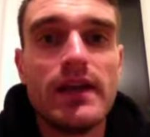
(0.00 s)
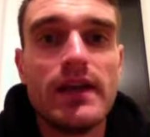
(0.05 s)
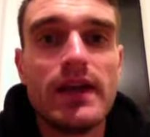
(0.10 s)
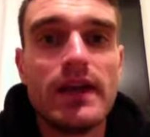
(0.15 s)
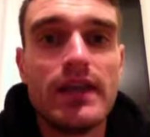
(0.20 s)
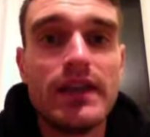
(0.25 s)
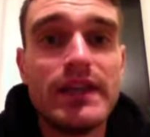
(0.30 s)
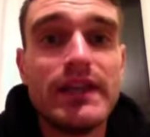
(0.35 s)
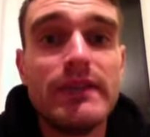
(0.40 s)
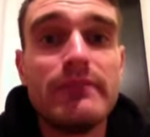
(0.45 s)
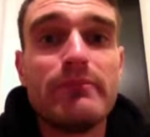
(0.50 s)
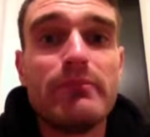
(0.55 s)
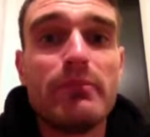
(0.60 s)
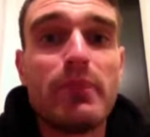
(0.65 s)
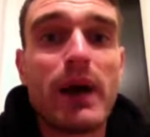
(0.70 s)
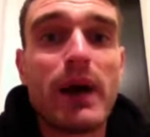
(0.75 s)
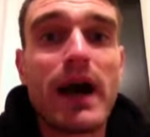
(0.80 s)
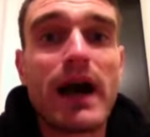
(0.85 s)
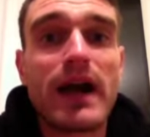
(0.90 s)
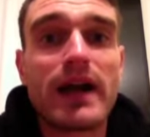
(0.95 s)
the
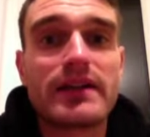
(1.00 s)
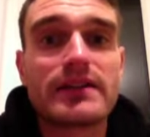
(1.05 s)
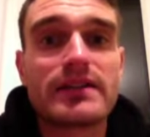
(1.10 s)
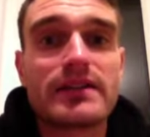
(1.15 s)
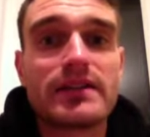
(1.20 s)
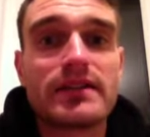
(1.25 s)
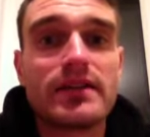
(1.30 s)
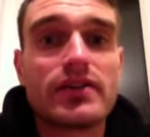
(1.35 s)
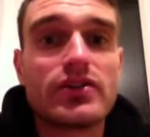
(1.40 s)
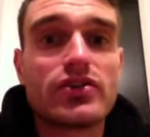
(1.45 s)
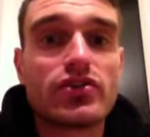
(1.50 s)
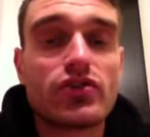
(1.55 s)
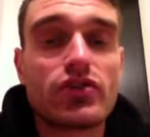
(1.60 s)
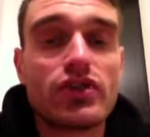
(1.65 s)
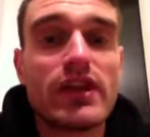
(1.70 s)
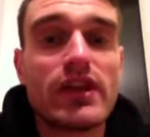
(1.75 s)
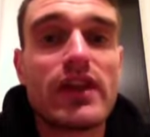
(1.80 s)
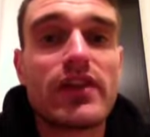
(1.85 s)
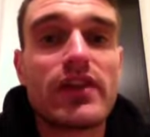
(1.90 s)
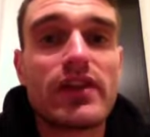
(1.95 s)
impact, so
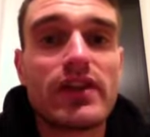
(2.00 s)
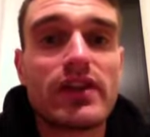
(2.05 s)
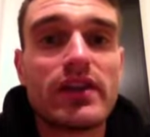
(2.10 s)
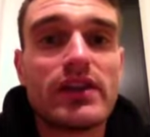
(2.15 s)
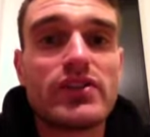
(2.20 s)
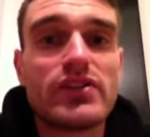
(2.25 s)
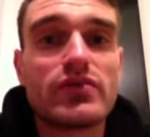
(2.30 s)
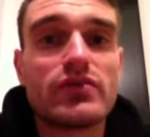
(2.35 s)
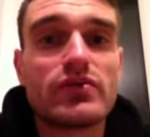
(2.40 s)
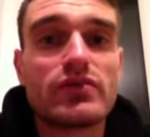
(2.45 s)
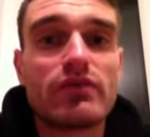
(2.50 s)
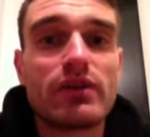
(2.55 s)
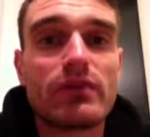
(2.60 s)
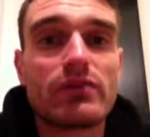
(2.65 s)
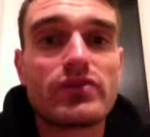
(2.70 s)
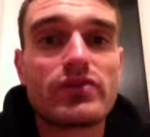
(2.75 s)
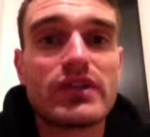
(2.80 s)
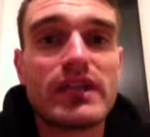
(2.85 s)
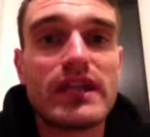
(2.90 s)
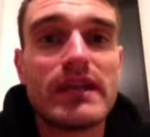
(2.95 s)
the ethical issues around,
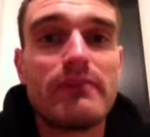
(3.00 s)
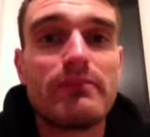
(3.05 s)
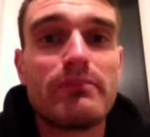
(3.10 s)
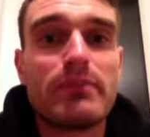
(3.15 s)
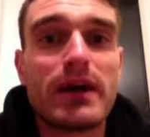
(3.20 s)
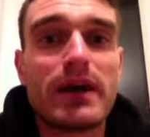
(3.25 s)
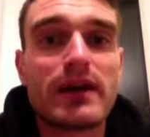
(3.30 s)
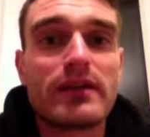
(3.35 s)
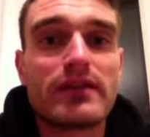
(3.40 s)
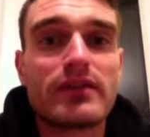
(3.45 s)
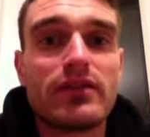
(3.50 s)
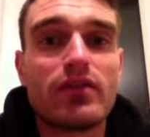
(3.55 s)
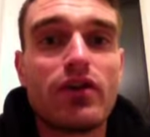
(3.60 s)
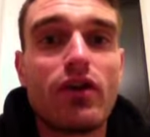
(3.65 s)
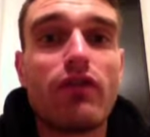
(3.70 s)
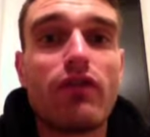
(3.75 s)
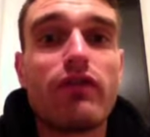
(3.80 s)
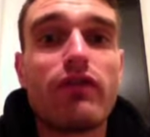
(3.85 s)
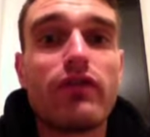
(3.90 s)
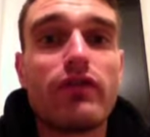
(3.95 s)
so the impact
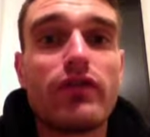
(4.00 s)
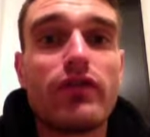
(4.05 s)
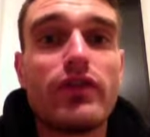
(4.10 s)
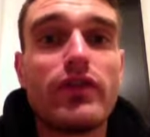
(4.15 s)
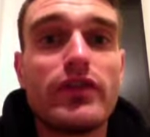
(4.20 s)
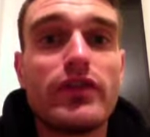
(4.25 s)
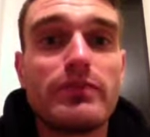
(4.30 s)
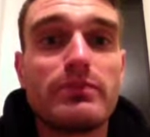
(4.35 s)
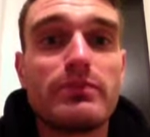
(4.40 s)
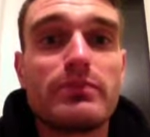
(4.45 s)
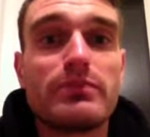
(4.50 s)
of the